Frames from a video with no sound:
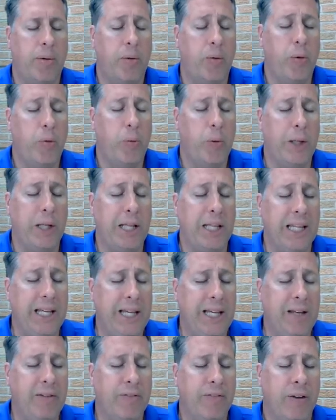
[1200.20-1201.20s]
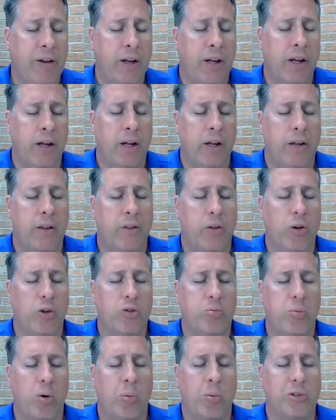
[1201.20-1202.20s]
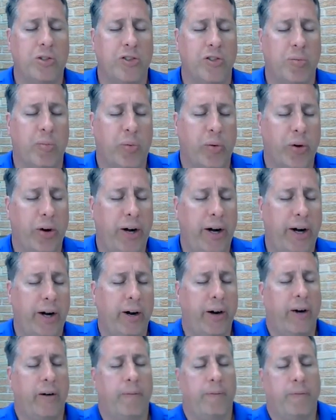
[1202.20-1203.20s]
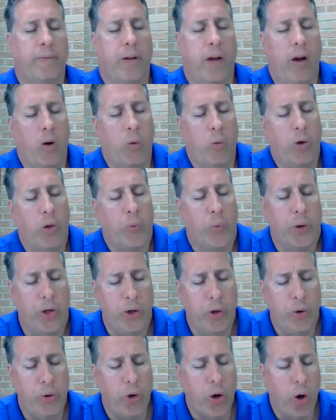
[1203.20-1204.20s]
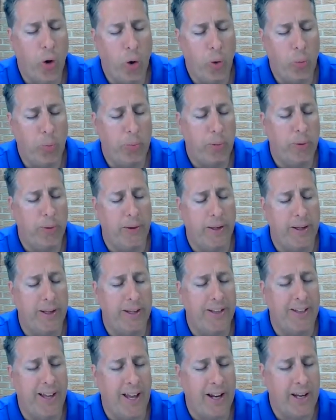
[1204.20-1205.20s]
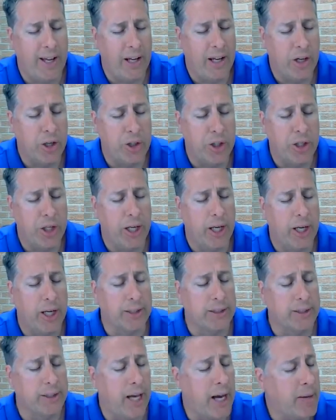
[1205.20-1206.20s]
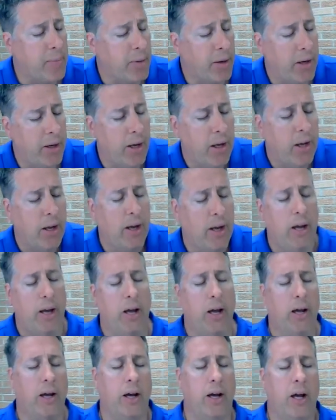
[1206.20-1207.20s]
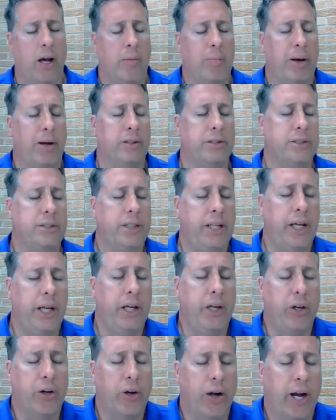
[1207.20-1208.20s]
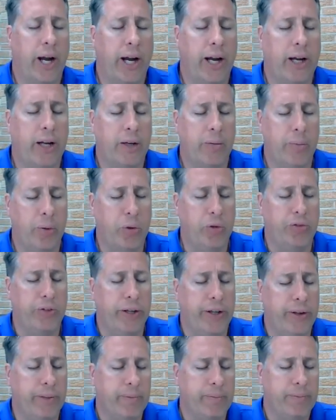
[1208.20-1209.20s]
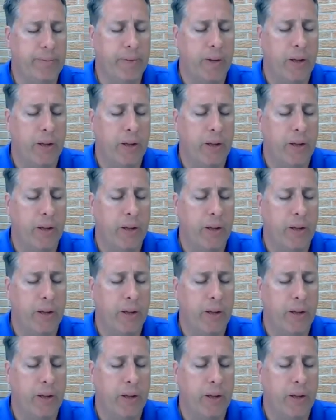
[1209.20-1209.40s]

and may we leave those moments of prayer uh, with renewed hope and energy and excitement uh, about seeing your hand moving.